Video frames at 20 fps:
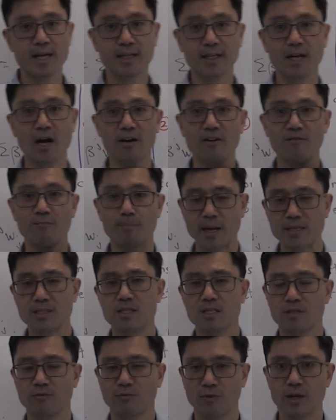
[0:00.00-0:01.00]
that kind of
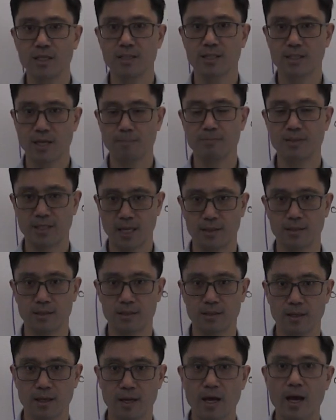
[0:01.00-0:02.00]
basis free in some sense?